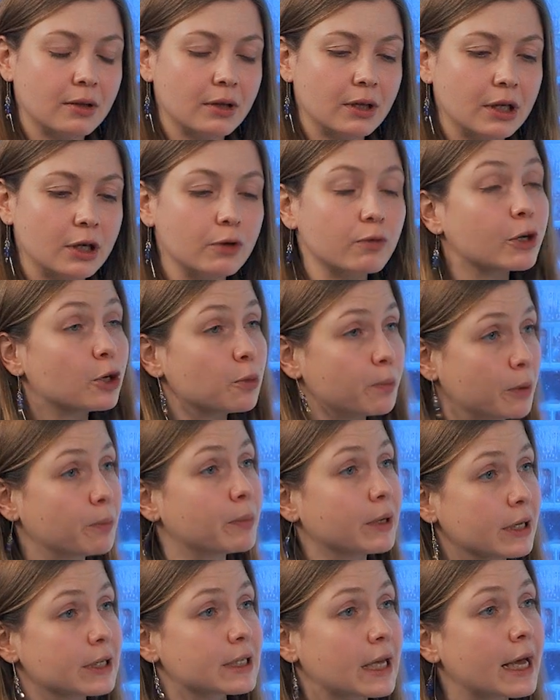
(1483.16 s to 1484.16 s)
You want
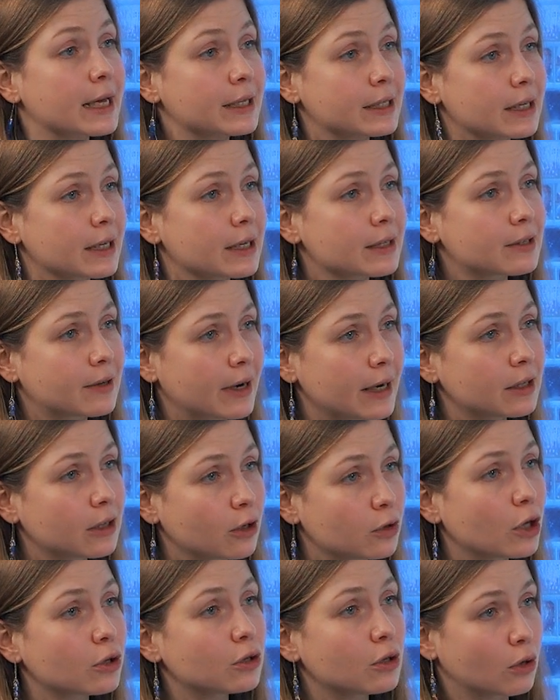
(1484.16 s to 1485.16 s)
people's ideas, right?
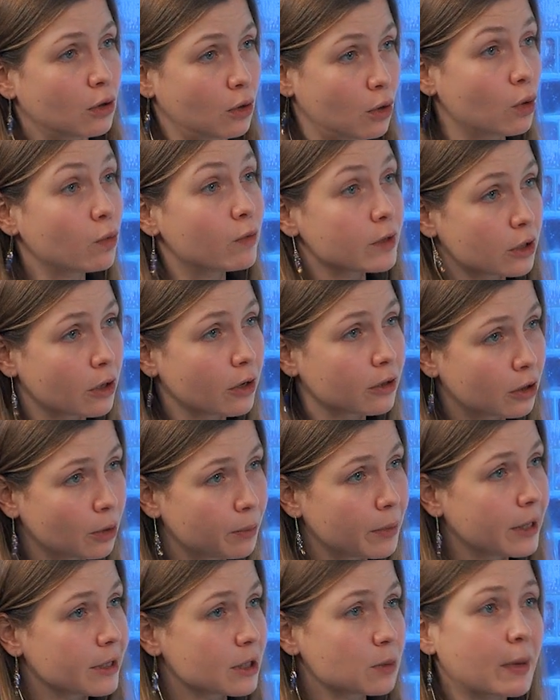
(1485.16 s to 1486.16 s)
You're not always going to
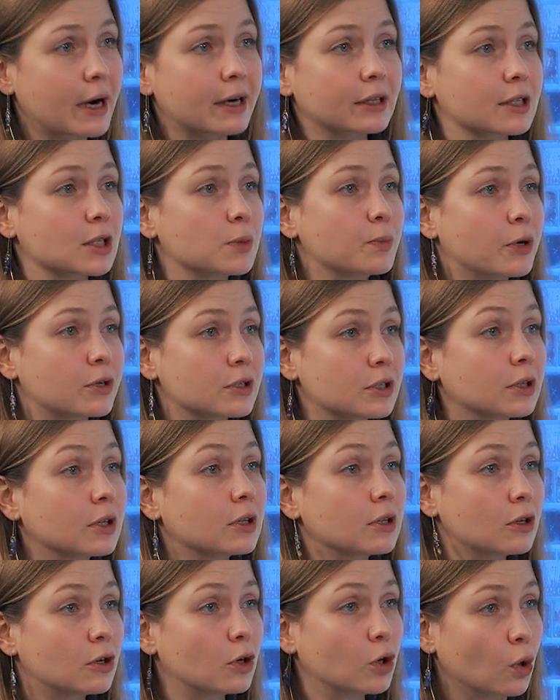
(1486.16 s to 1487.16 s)
be the smartest person
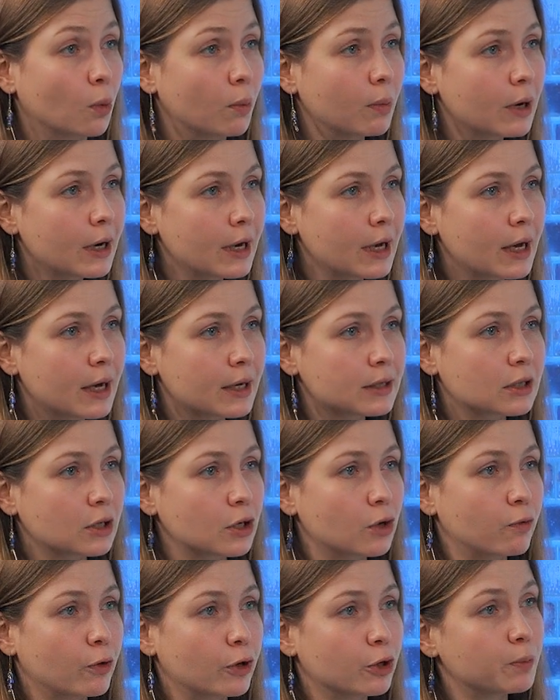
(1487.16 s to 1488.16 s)
in the room. So
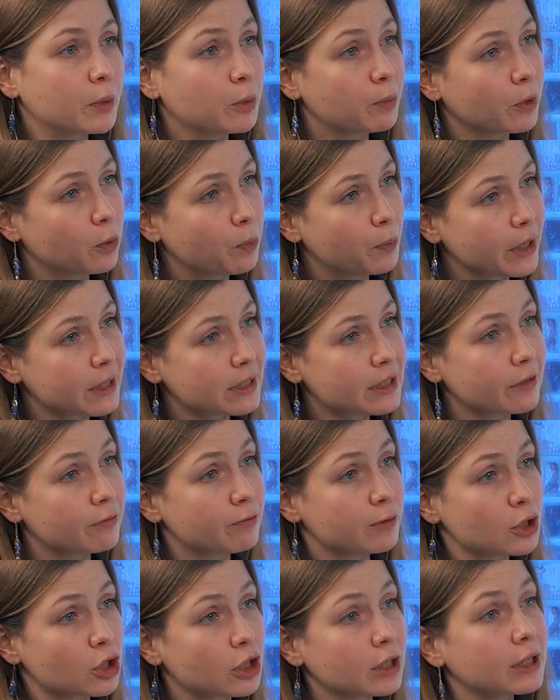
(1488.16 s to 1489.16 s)
you want people being
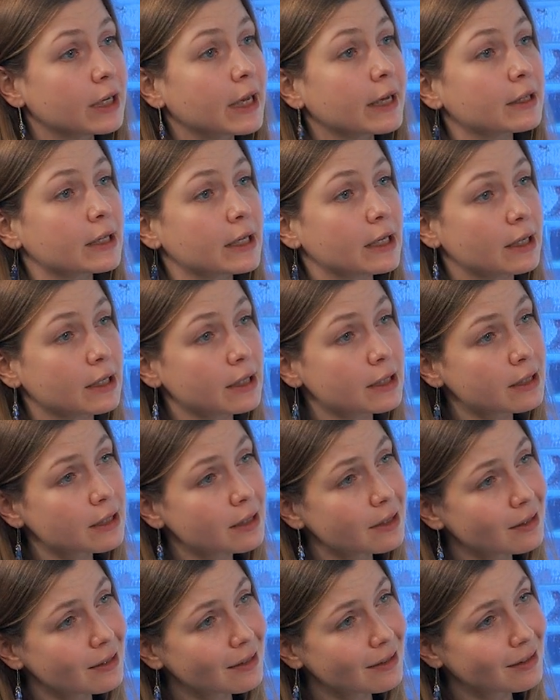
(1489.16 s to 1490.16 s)
sufficiently at
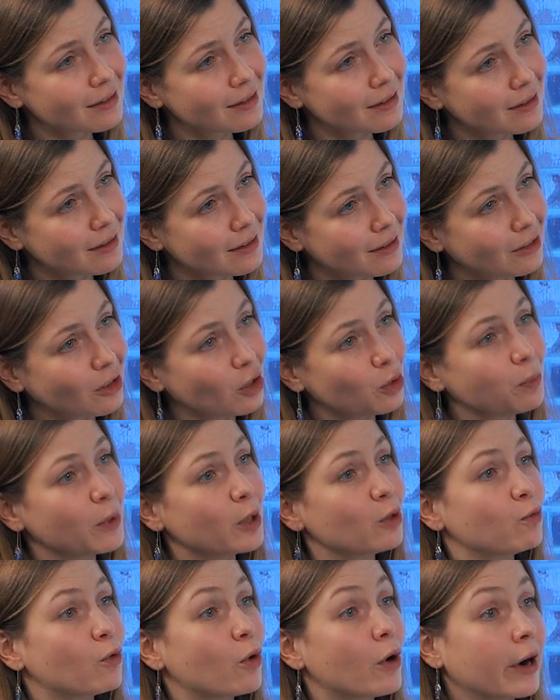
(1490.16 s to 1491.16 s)
ease, not
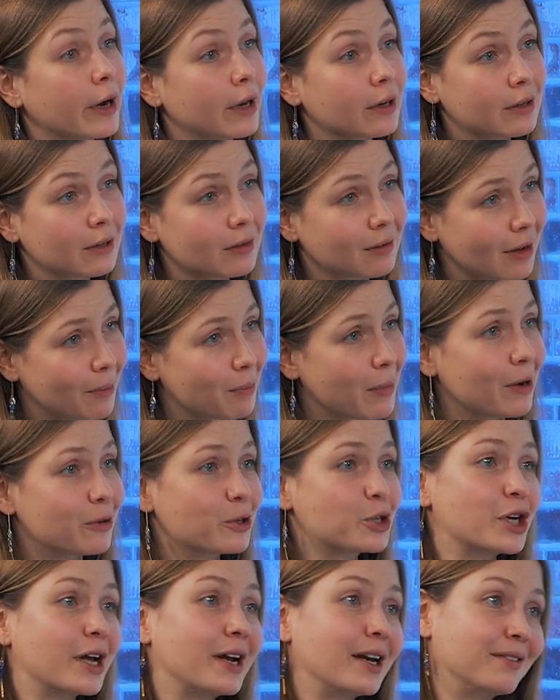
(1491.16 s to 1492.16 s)
being worried about
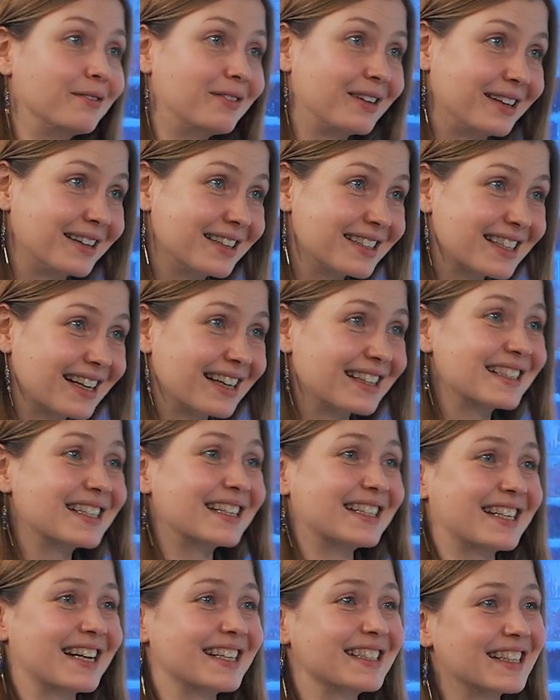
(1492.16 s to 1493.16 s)
sharing things and
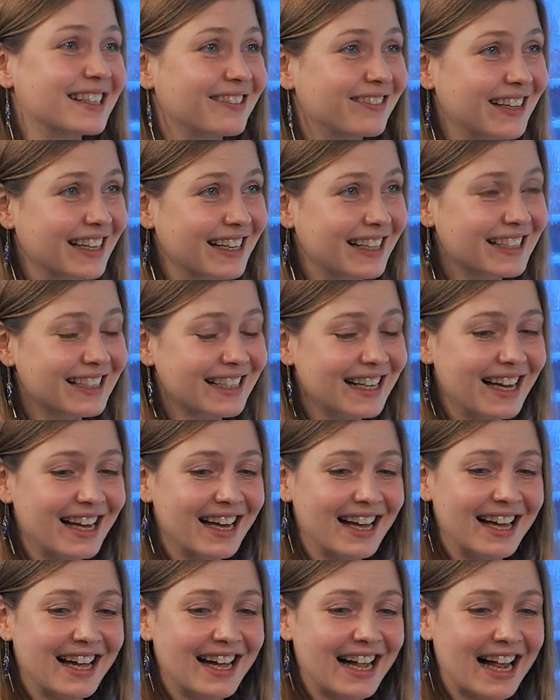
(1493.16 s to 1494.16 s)
suggesting things.
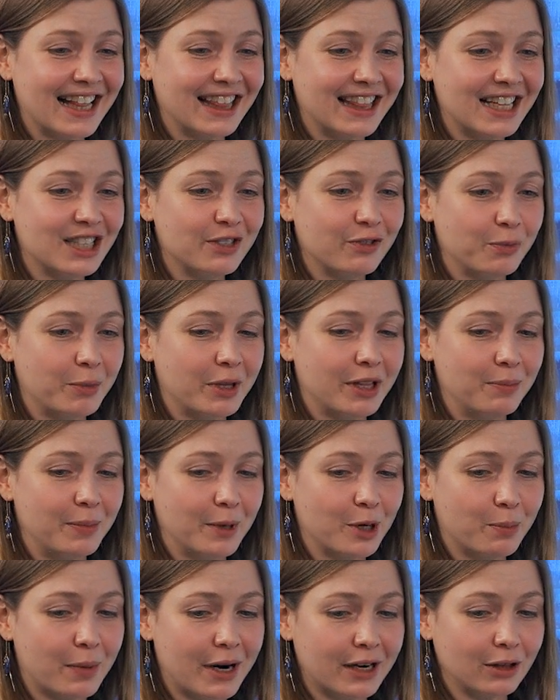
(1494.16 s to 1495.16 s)
And that's for me the
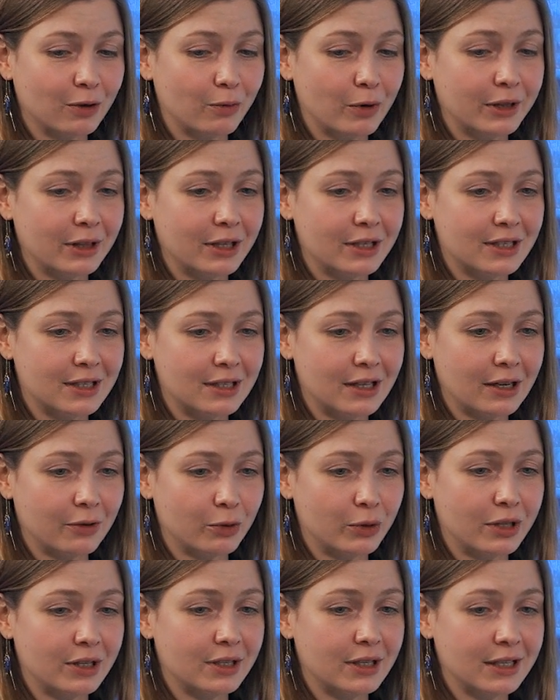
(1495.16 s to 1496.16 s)
big part of
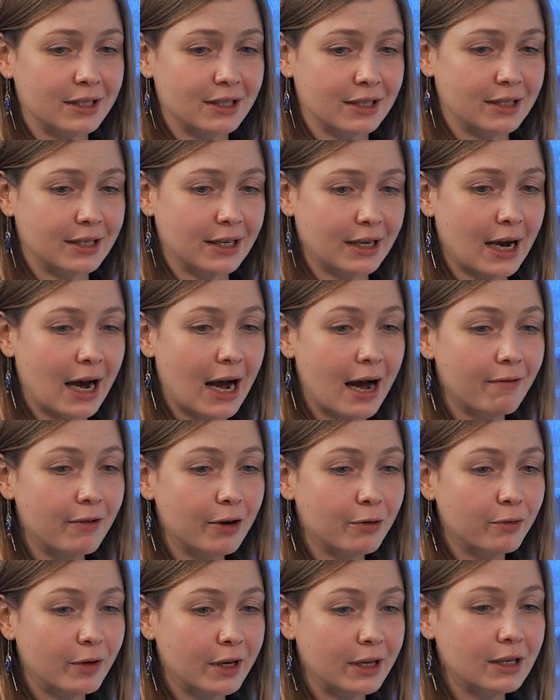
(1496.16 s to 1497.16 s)
authenticity.
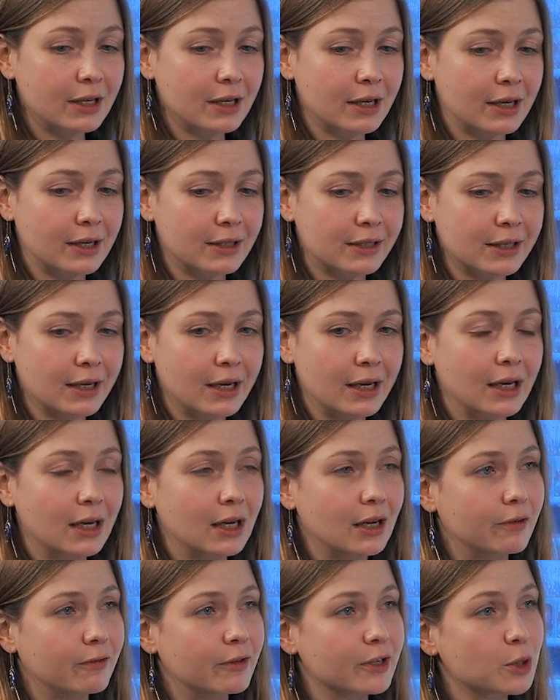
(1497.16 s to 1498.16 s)
Other thing is
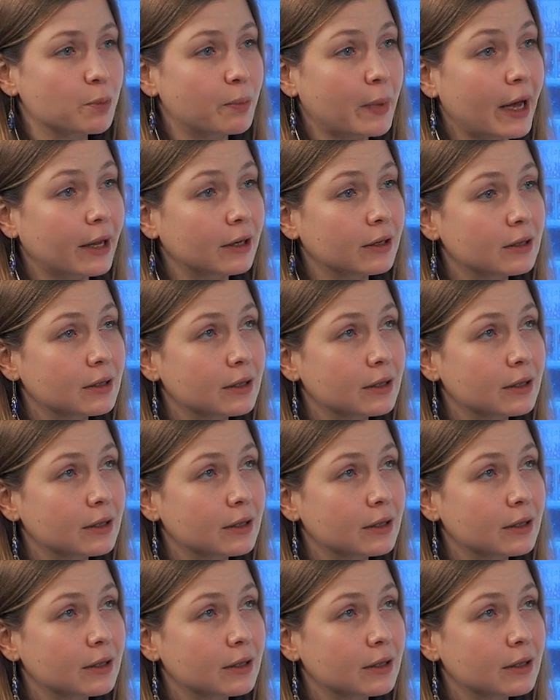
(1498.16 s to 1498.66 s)
we spend